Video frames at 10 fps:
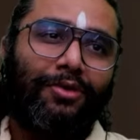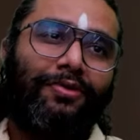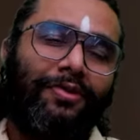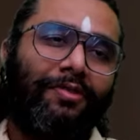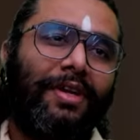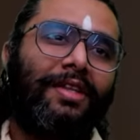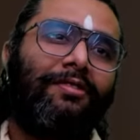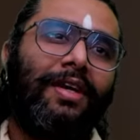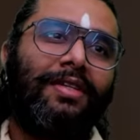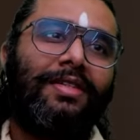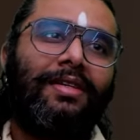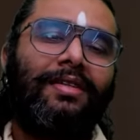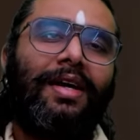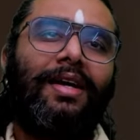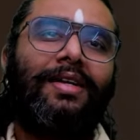of Veda Vyasa
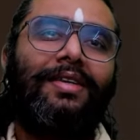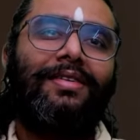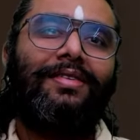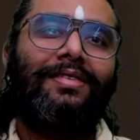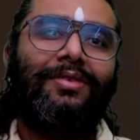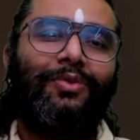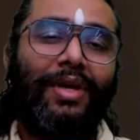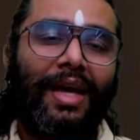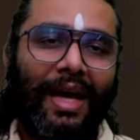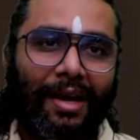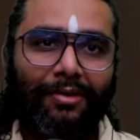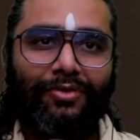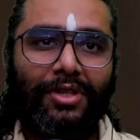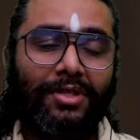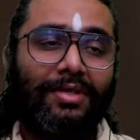that we
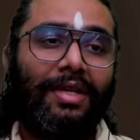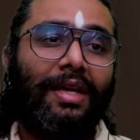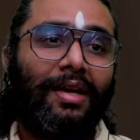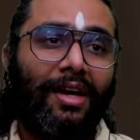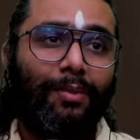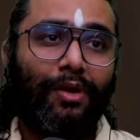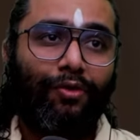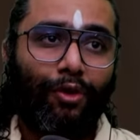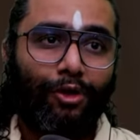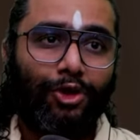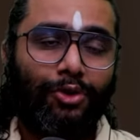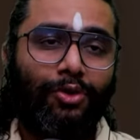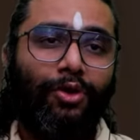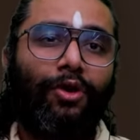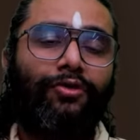have this incredible
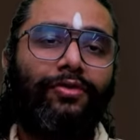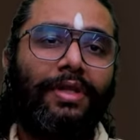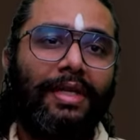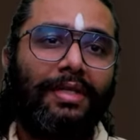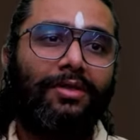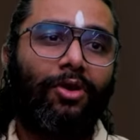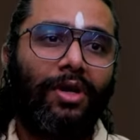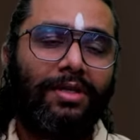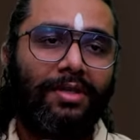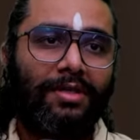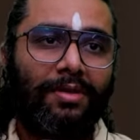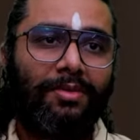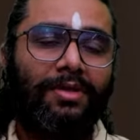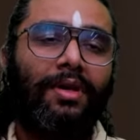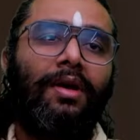fortune of these knowledge
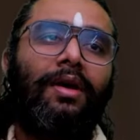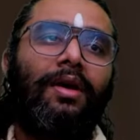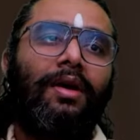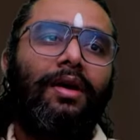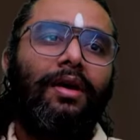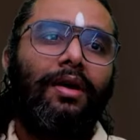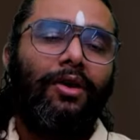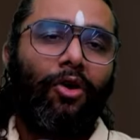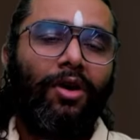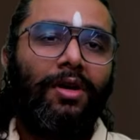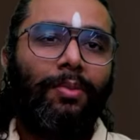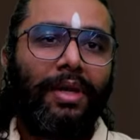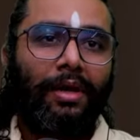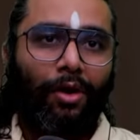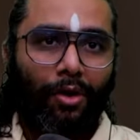systems not
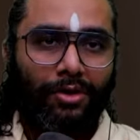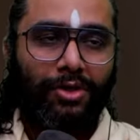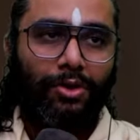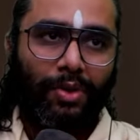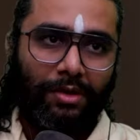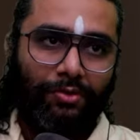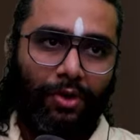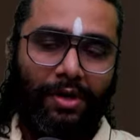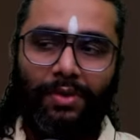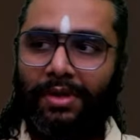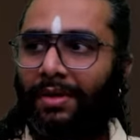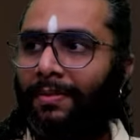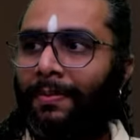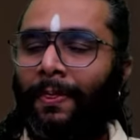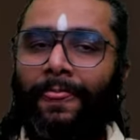being lost to us forever.
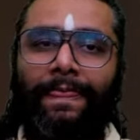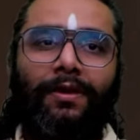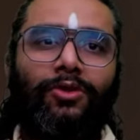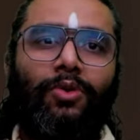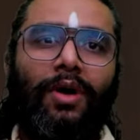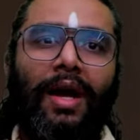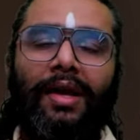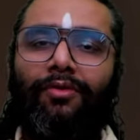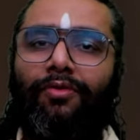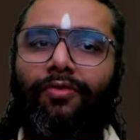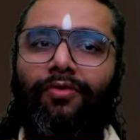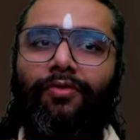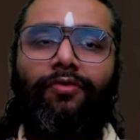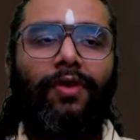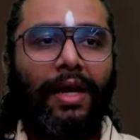So I
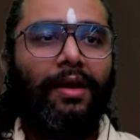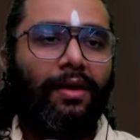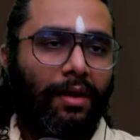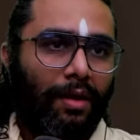will